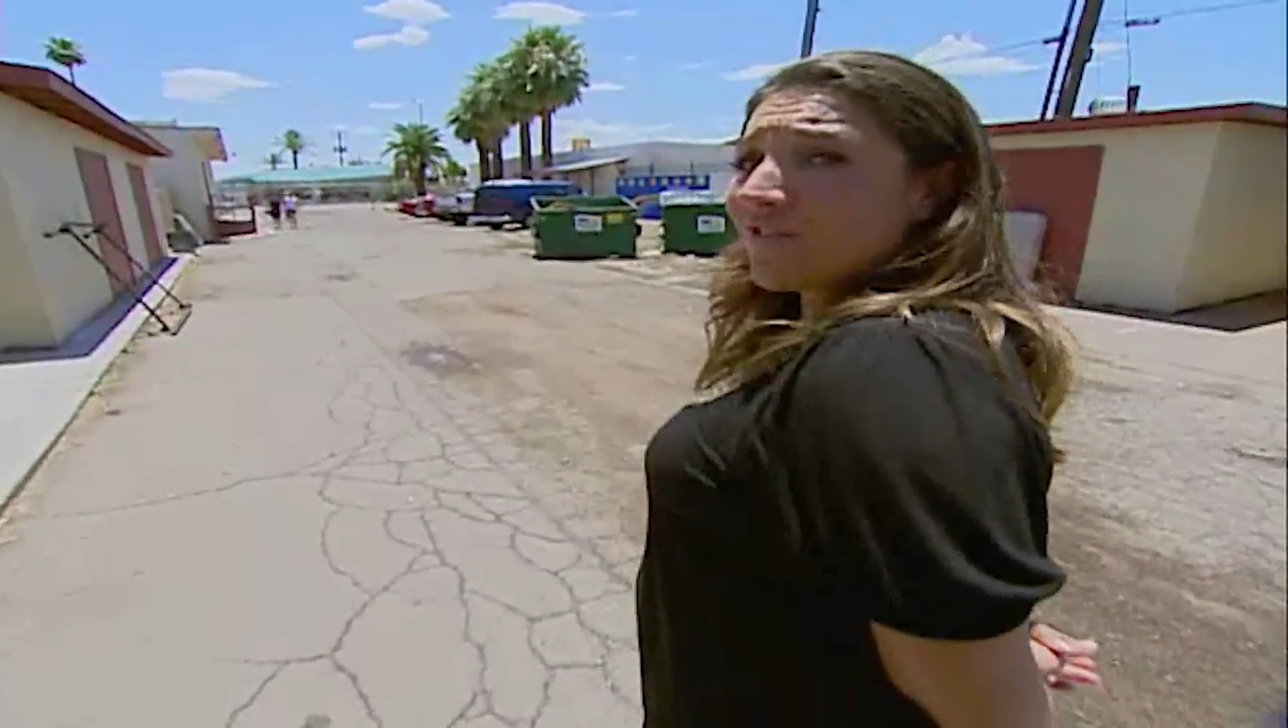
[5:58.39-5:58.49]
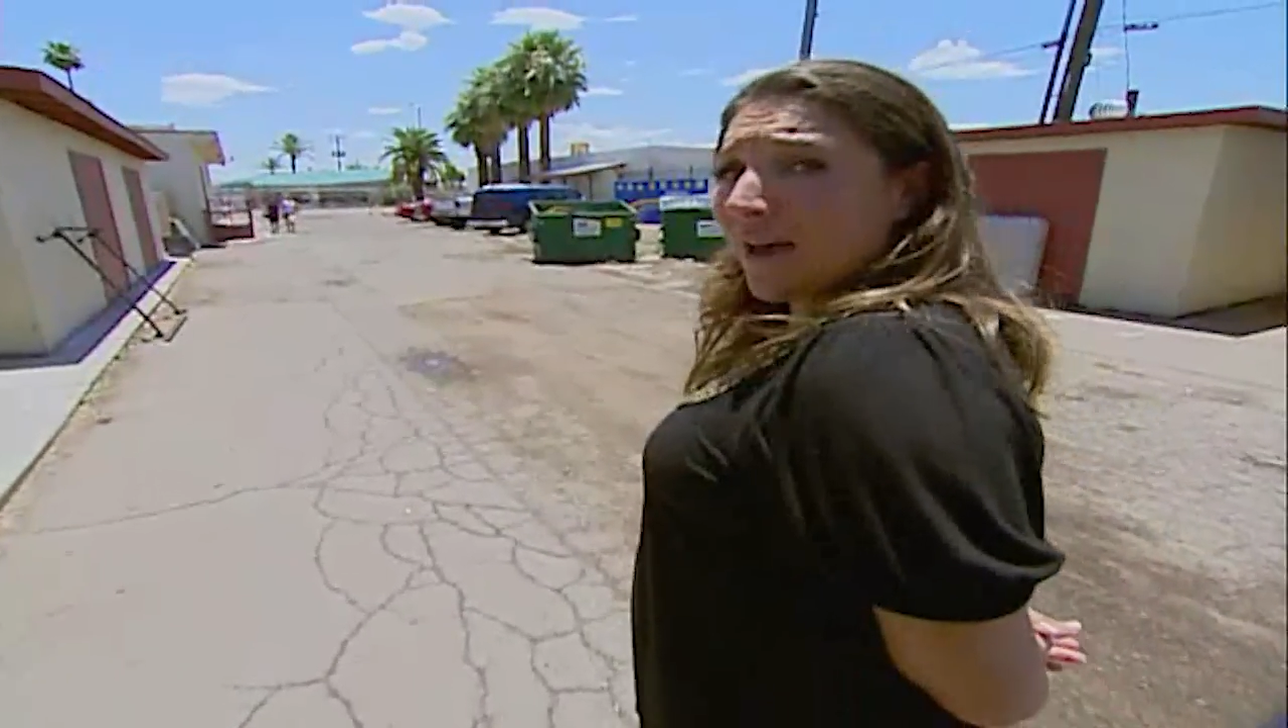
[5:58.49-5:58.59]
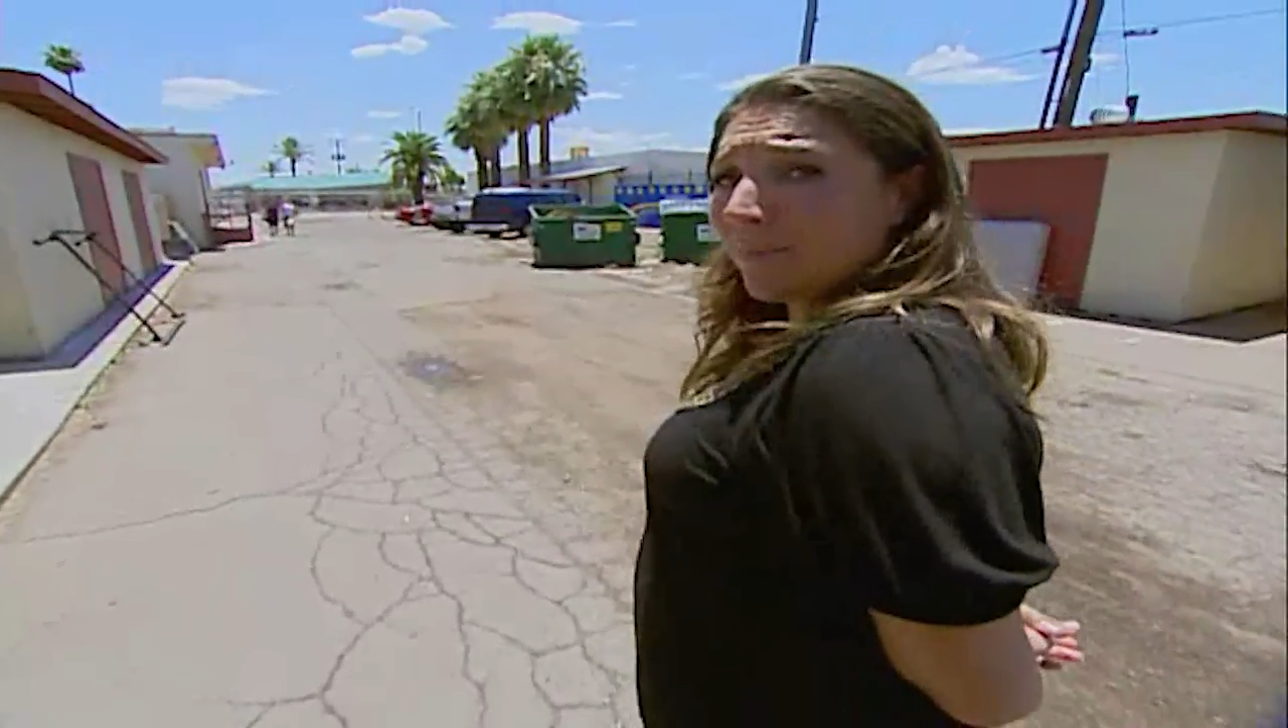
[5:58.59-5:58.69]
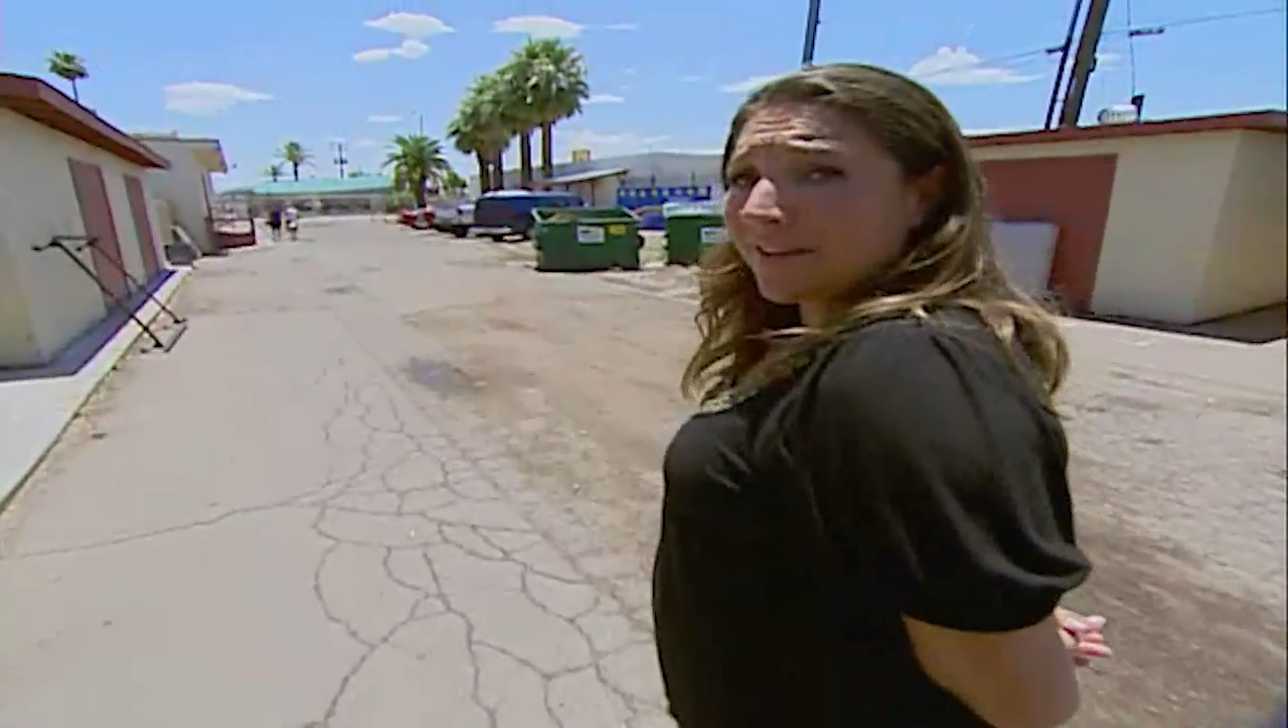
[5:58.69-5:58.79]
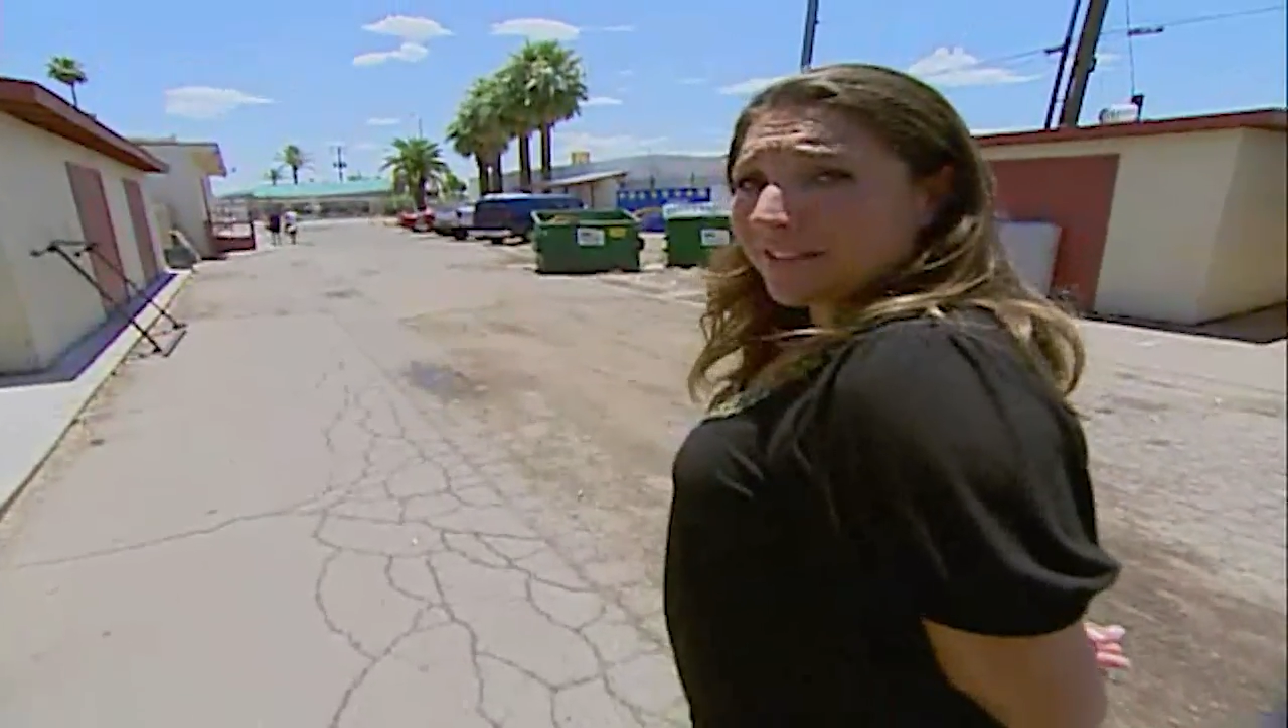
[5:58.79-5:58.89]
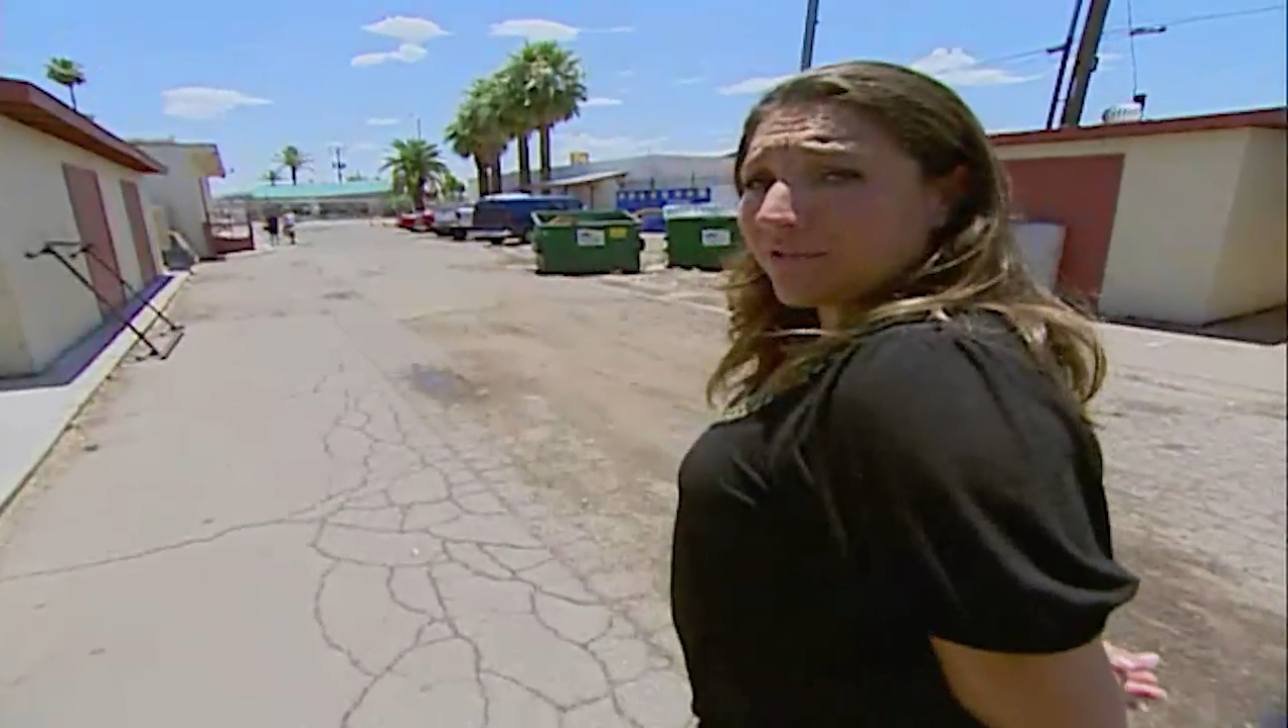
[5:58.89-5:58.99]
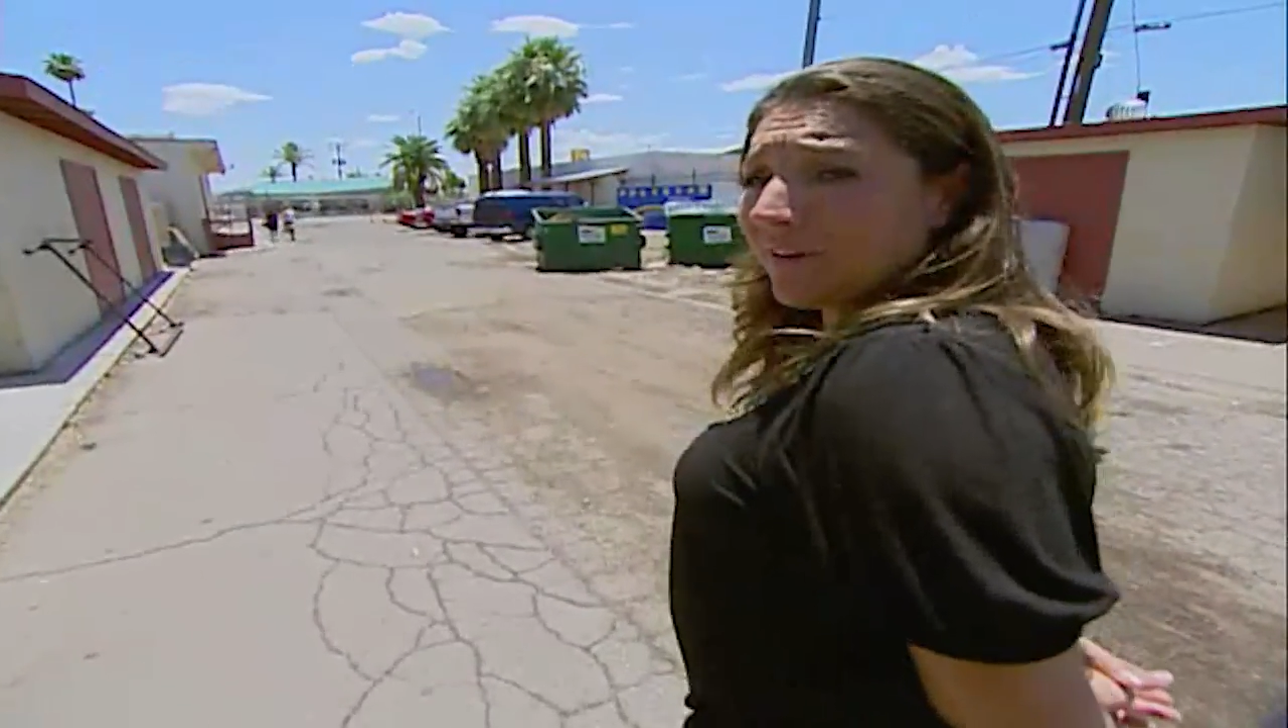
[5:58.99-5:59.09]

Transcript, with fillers: families